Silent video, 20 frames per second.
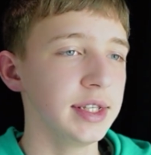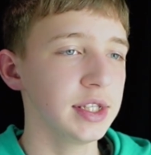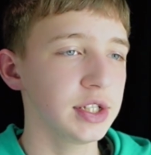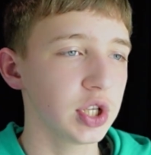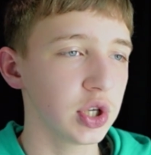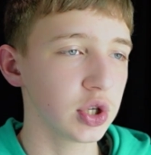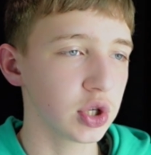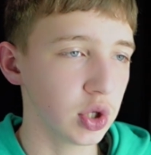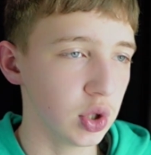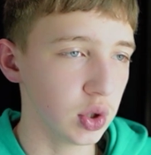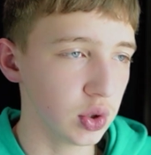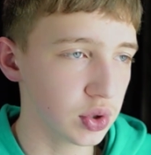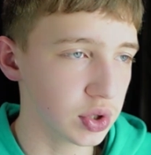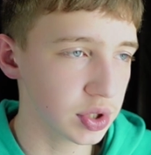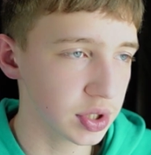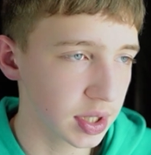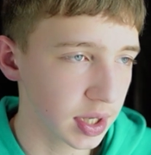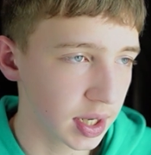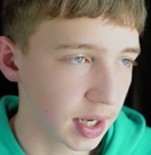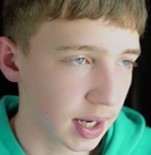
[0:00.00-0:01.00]
is to
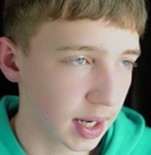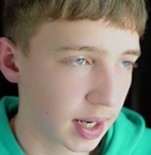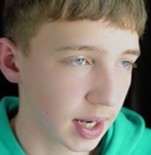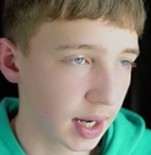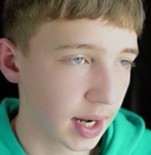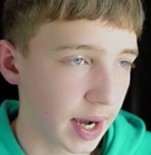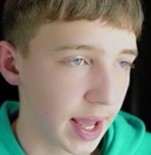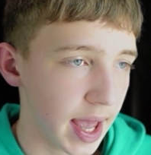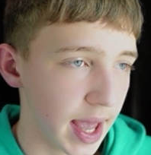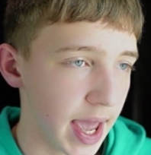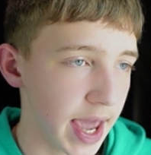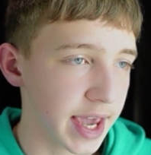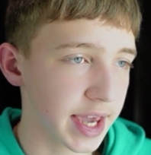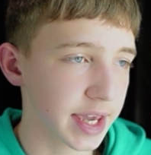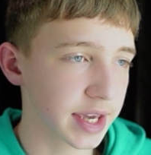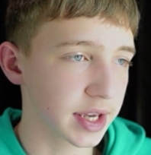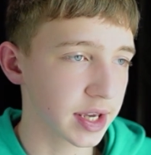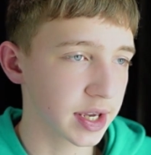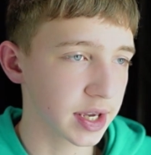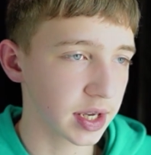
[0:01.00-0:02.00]
use
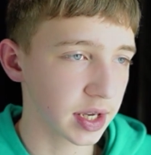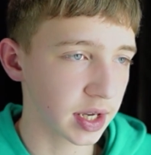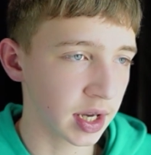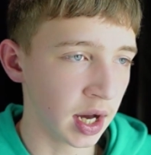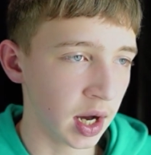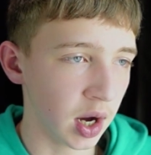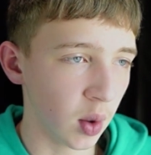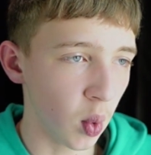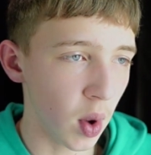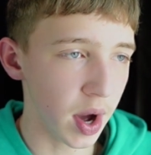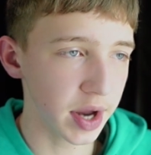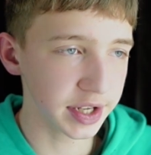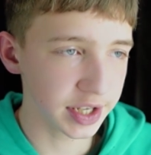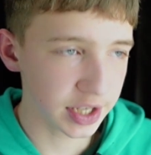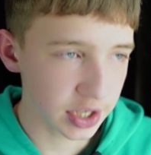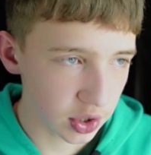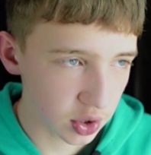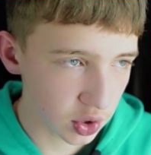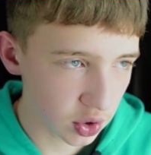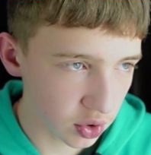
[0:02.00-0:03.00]
one
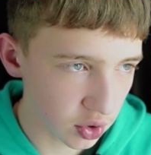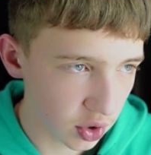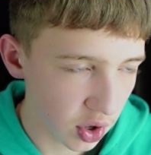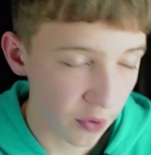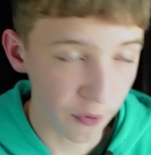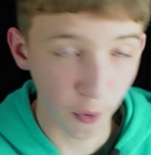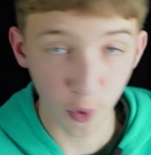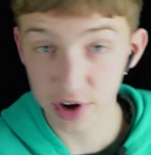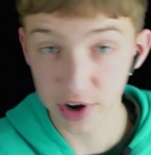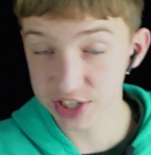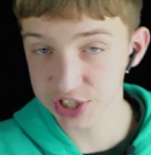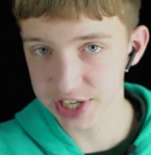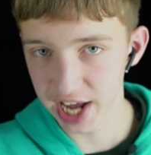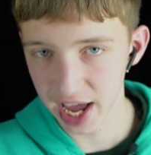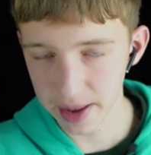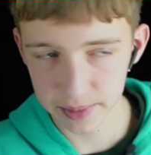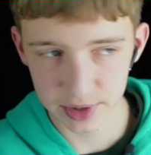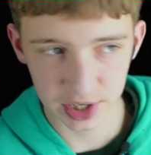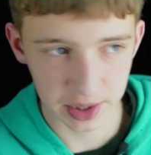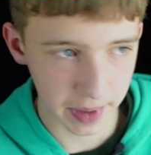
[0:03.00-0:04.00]
queue for each
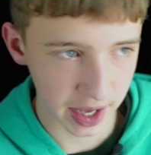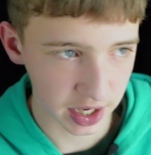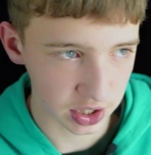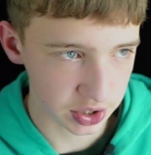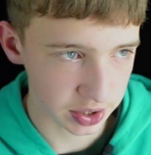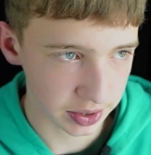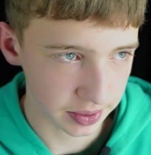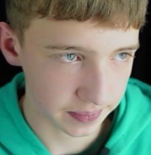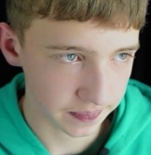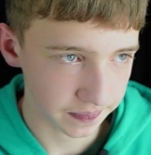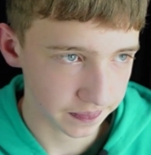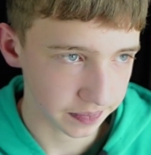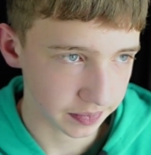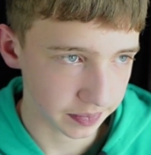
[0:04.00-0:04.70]
dimension.